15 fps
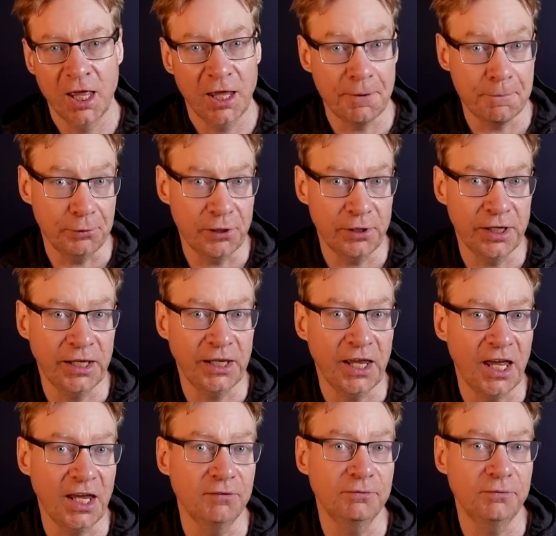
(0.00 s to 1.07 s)
implying
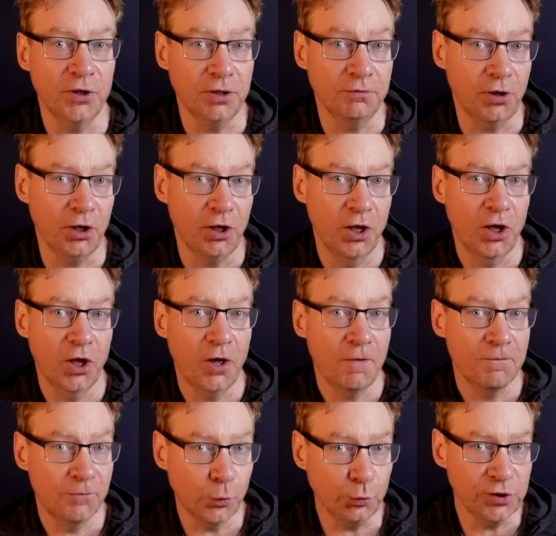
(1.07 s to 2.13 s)
a further
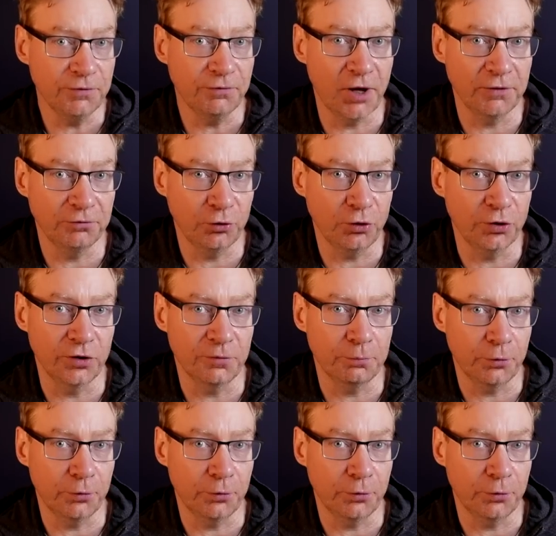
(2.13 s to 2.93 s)
$45